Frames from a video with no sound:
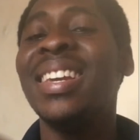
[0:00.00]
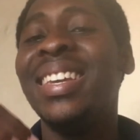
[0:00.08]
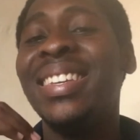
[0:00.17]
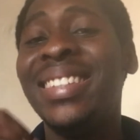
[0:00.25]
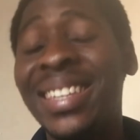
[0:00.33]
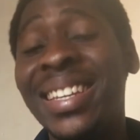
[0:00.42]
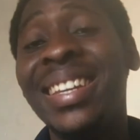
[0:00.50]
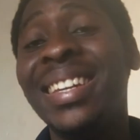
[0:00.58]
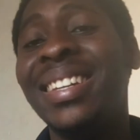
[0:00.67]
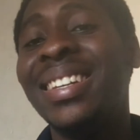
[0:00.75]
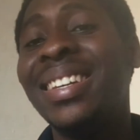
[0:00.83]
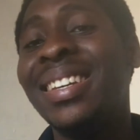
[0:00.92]
gain
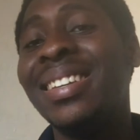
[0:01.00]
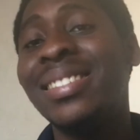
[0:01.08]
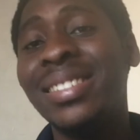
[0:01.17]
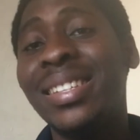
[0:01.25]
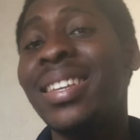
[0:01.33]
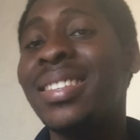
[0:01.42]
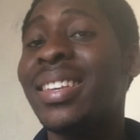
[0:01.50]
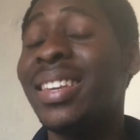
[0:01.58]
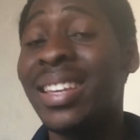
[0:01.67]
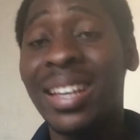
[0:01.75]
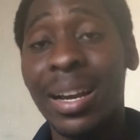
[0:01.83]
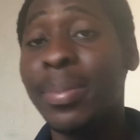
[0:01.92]
just in
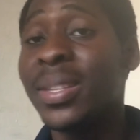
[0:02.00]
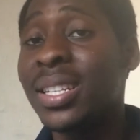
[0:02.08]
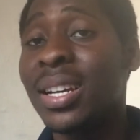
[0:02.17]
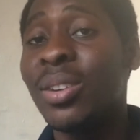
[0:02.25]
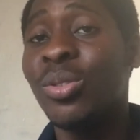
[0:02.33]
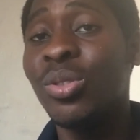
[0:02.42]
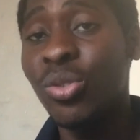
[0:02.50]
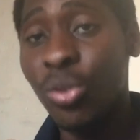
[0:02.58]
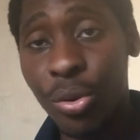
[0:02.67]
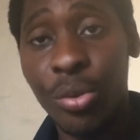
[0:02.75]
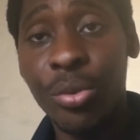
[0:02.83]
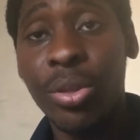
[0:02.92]
capital
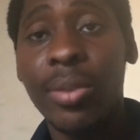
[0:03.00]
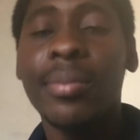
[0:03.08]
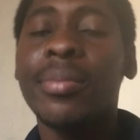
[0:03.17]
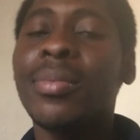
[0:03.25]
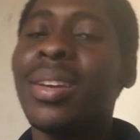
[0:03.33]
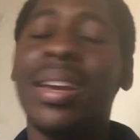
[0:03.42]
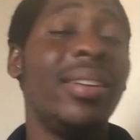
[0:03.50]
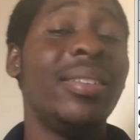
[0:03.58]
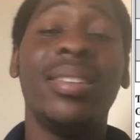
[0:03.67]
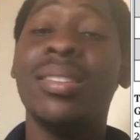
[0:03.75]
growth. And this is